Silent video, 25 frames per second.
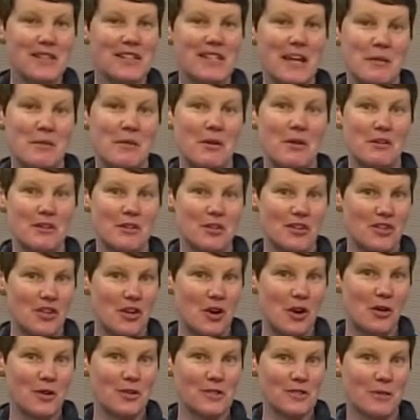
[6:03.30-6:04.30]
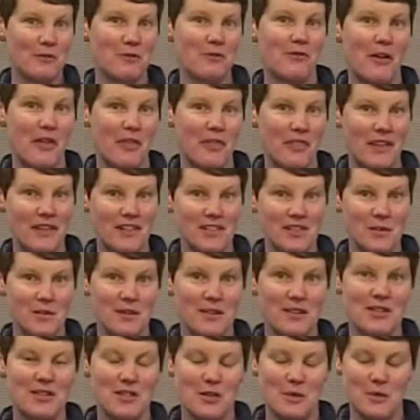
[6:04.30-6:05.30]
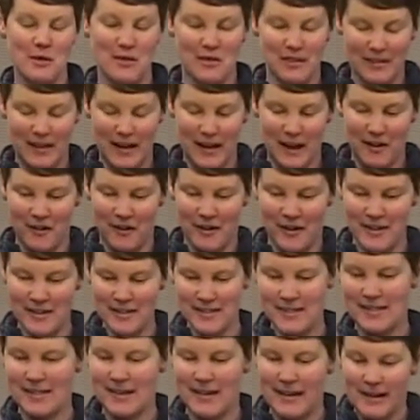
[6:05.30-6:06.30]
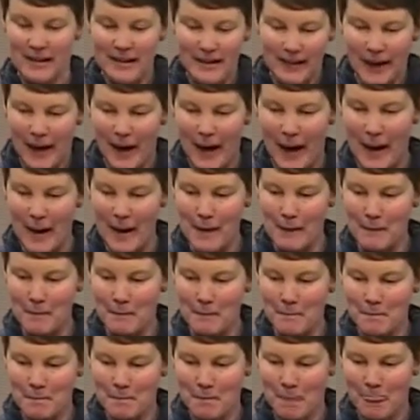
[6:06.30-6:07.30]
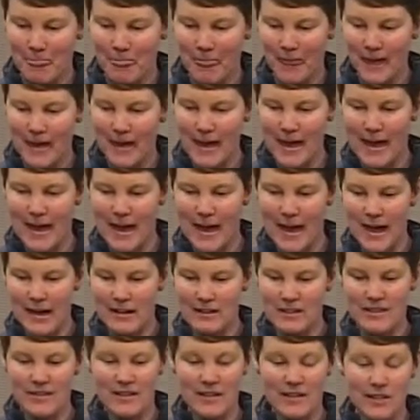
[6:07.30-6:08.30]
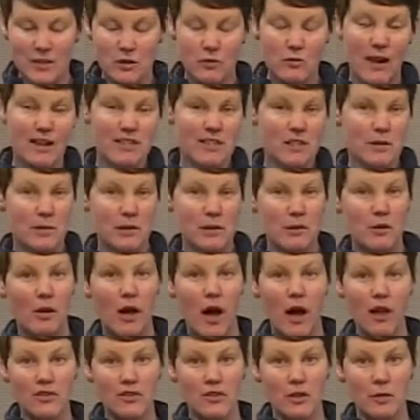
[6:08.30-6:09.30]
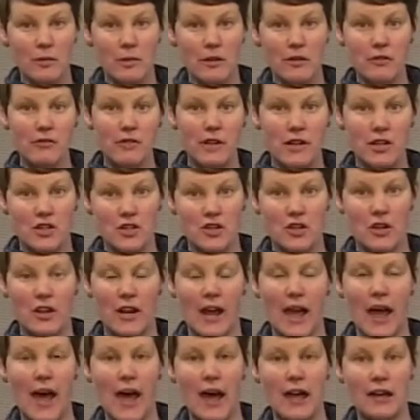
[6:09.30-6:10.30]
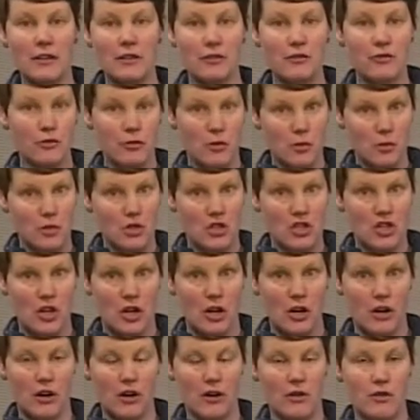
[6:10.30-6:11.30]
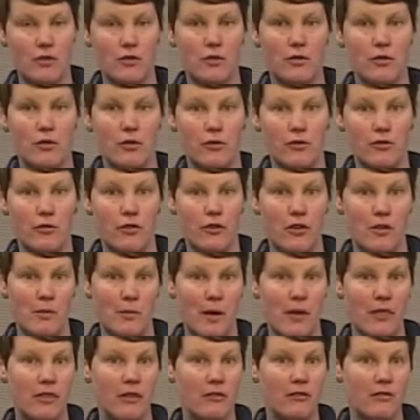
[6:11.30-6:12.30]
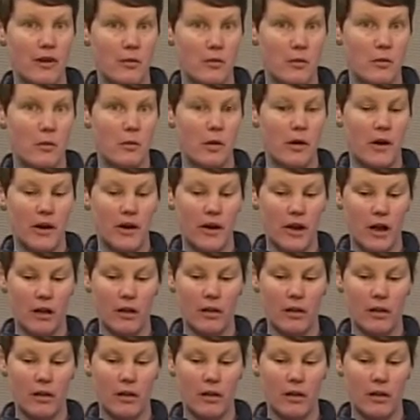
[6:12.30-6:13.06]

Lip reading: demo to show some fun things you can do with carrots. And this recipe will also be featured at Food Share for the month of February.